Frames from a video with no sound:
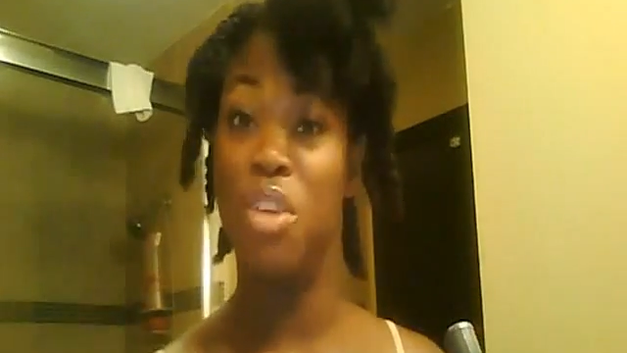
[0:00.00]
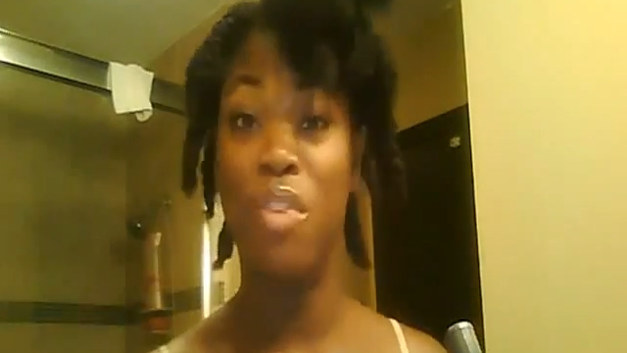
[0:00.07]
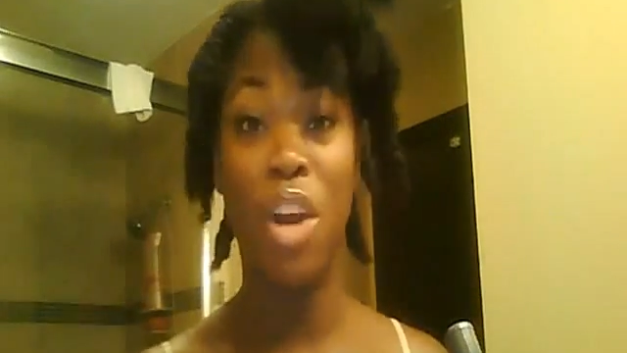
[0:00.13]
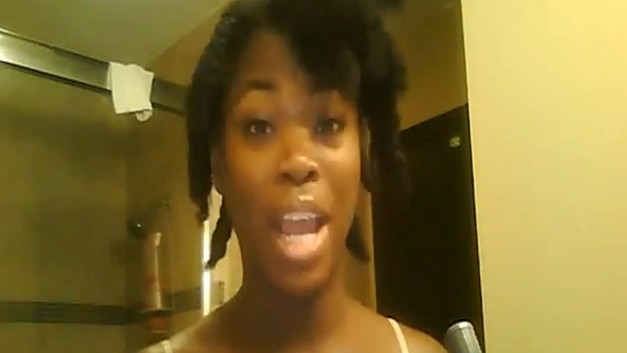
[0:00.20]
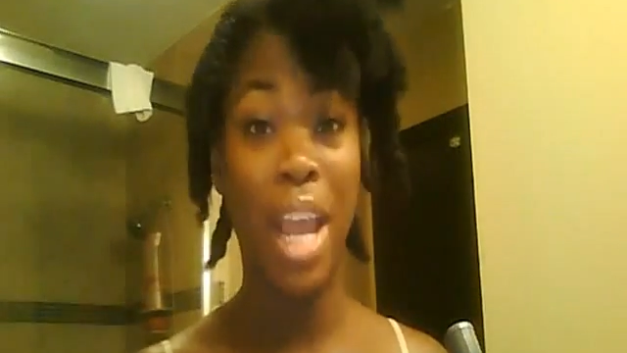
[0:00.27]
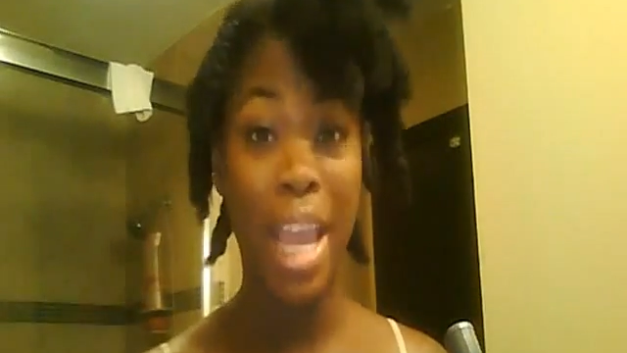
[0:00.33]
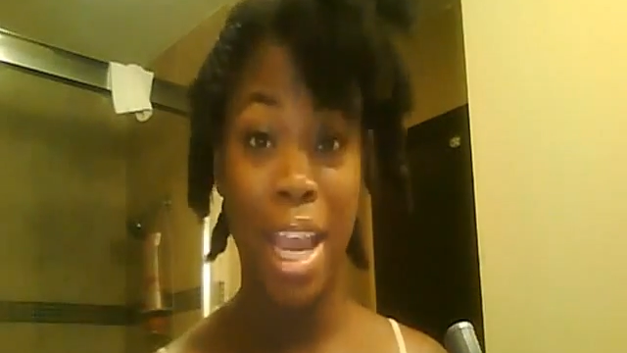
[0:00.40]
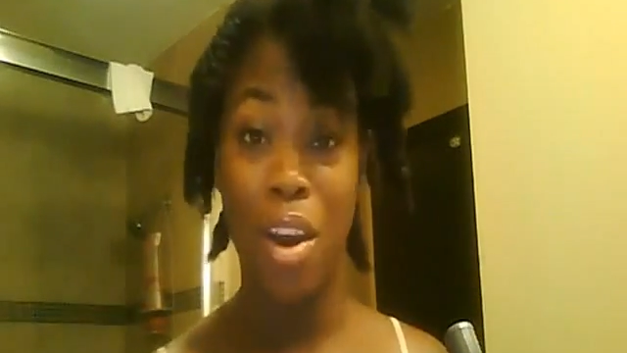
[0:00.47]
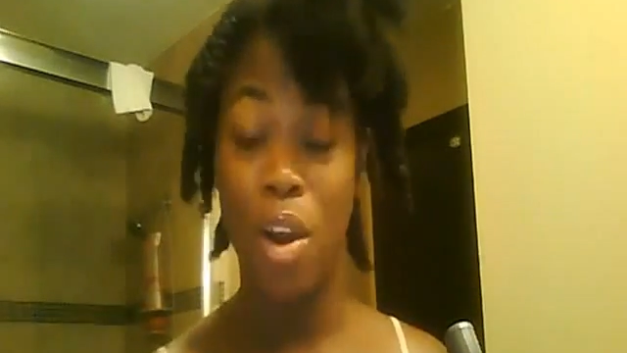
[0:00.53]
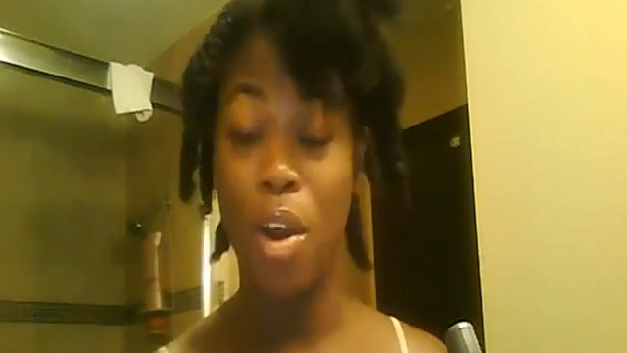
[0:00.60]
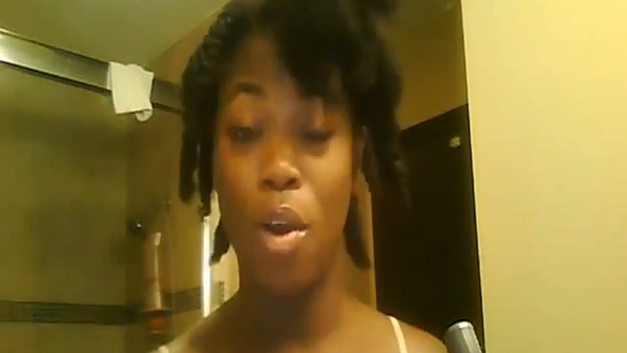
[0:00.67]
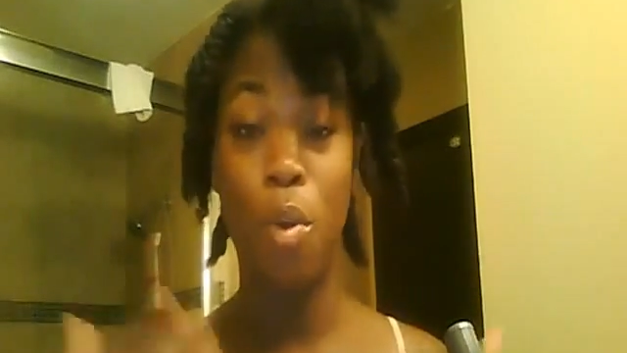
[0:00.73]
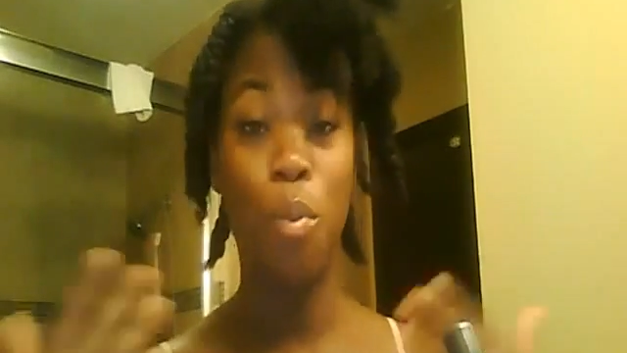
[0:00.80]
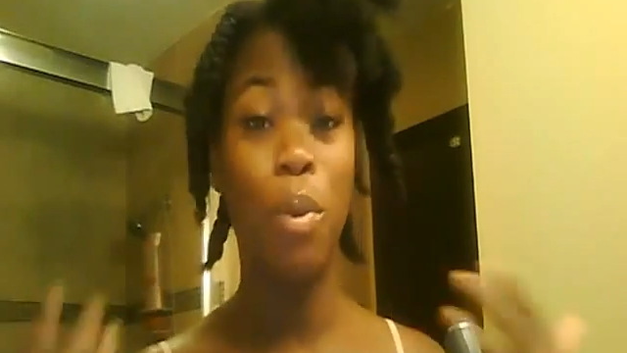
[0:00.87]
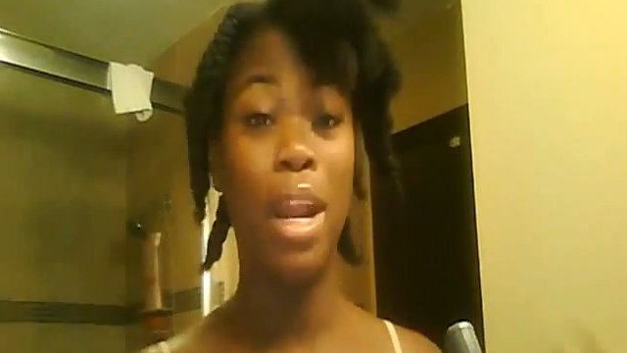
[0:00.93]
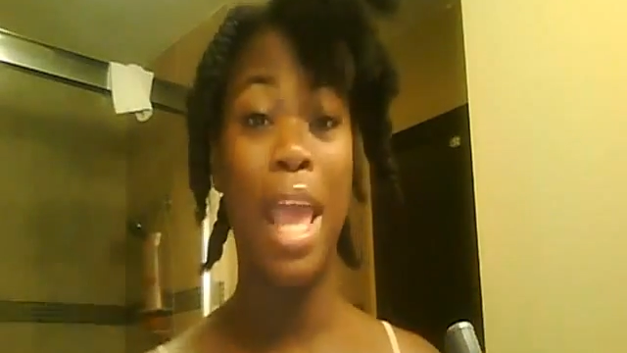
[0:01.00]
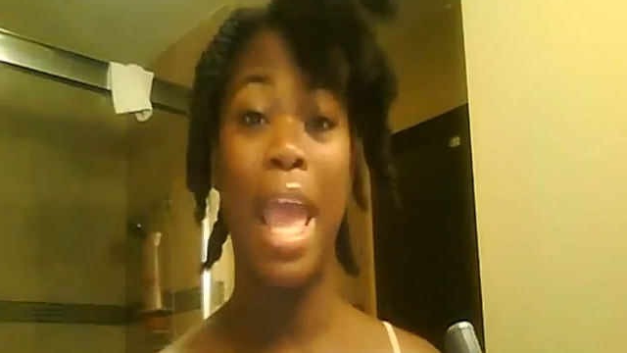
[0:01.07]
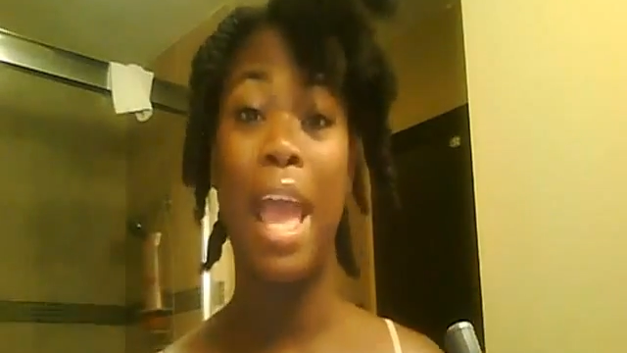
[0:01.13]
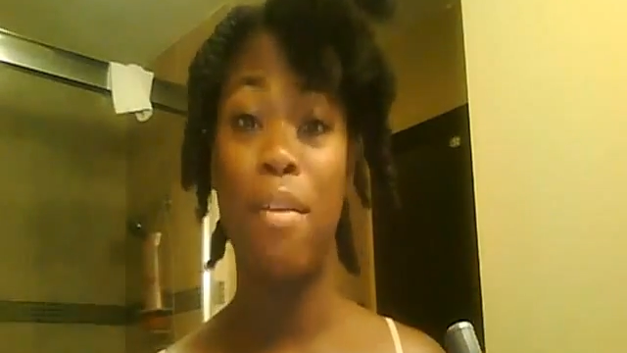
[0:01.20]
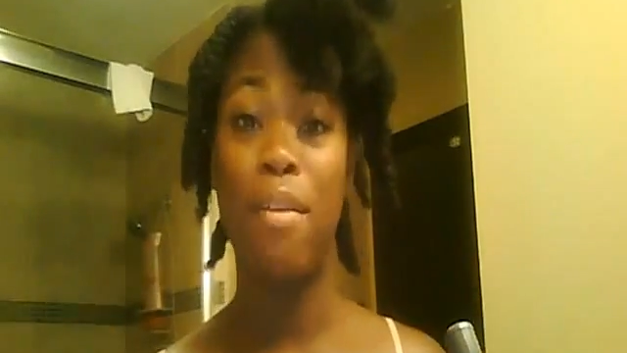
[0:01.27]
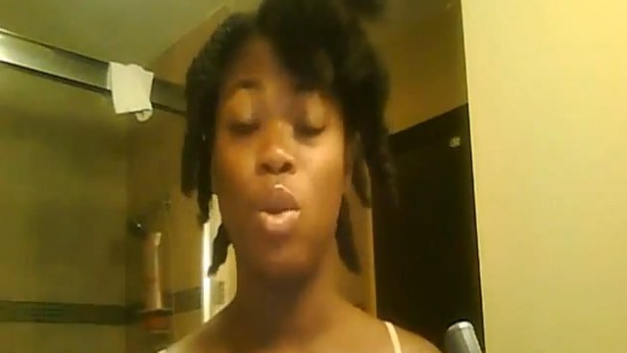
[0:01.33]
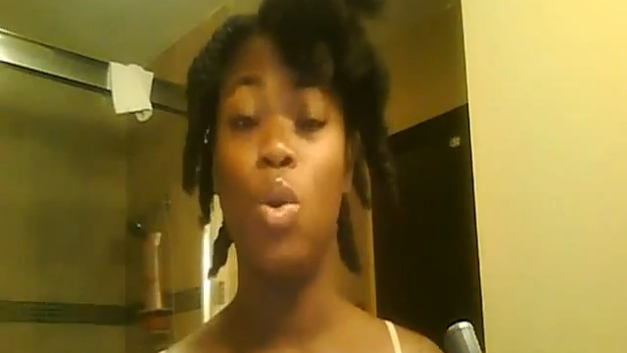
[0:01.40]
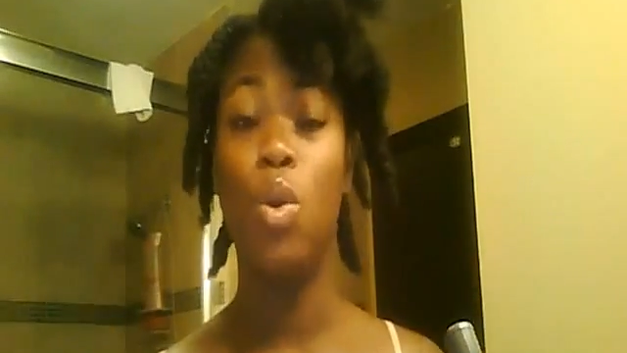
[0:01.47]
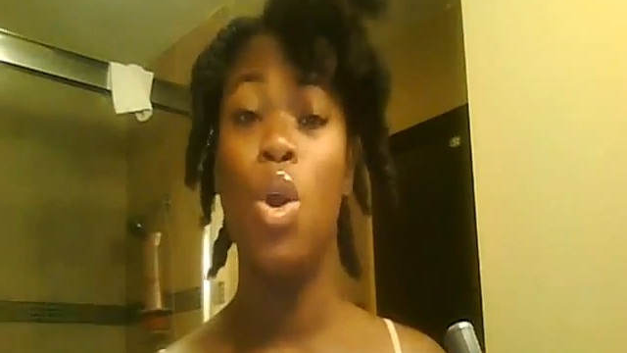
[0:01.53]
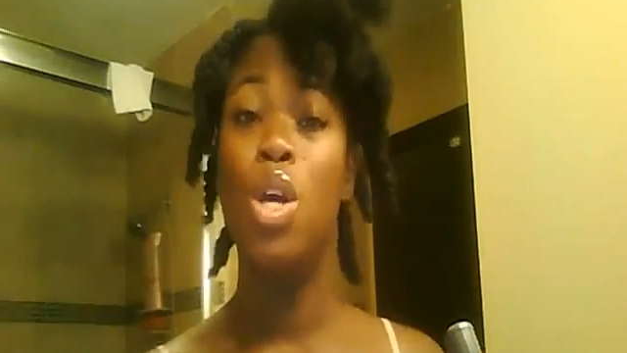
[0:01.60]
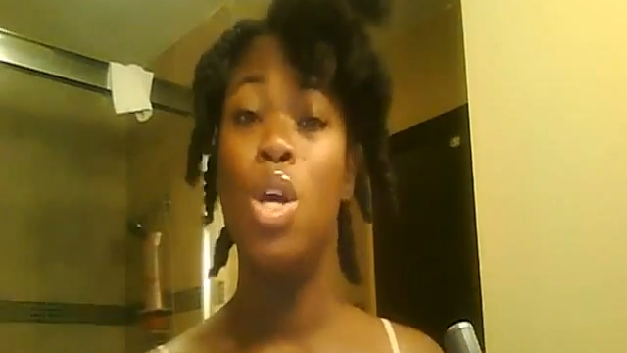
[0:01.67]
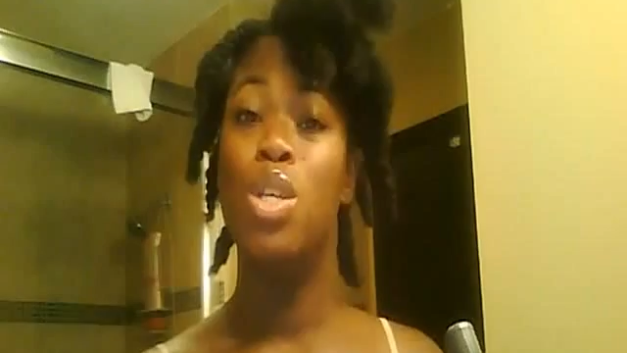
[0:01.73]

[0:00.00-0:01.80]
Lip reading: of our hair or what have you.